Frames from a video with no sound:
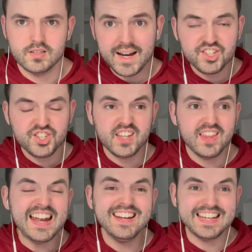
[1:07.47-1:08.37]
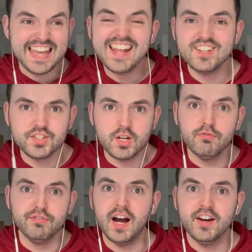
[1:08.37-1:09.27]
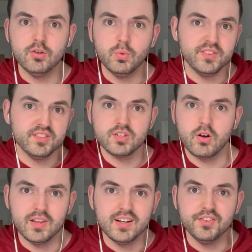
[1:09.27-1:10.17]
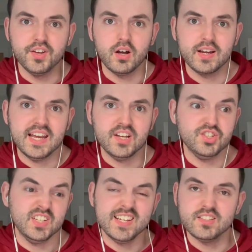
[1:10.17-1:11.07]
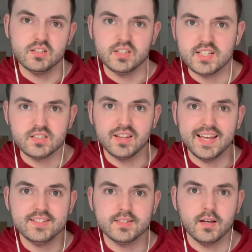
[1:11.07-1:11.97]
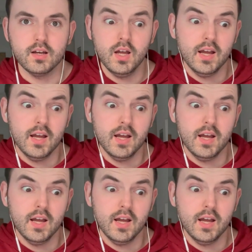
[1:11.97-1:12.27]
Managing then again to go viral with the song Little Dark Age years and years later,